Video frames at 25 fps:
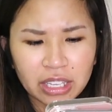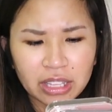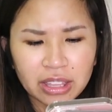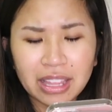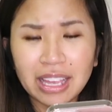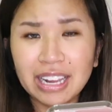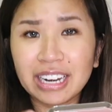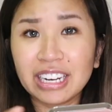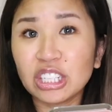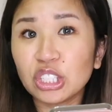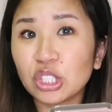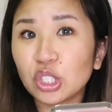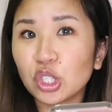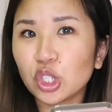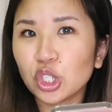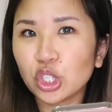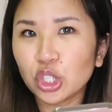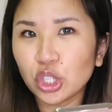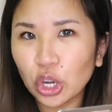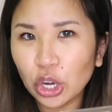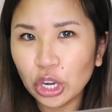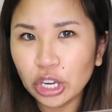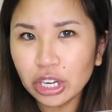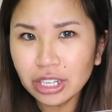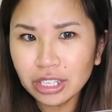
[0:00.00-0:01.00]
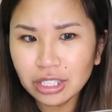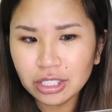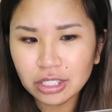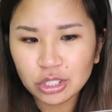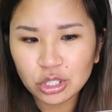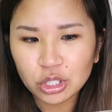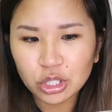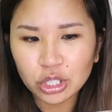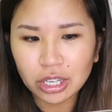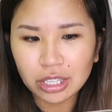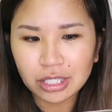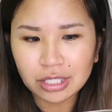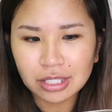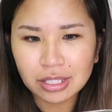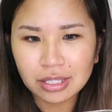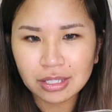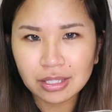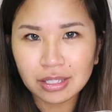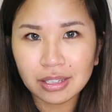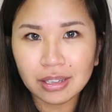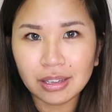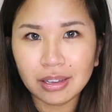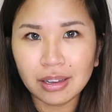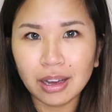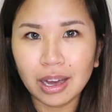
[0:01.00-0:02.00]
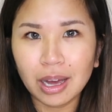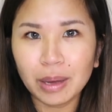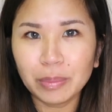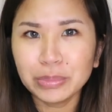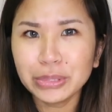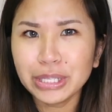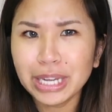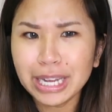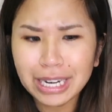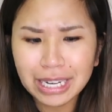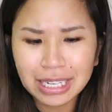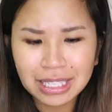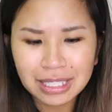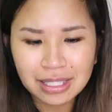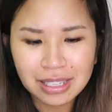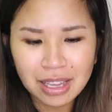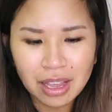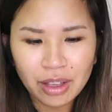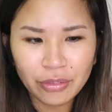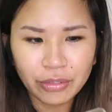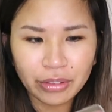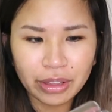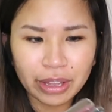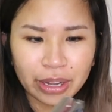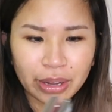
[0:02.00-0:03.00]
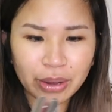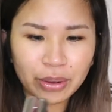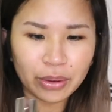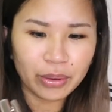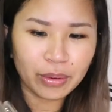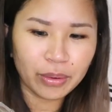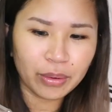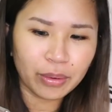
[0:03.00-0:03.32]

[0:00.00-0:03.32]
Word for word: that it should just update itself. Like,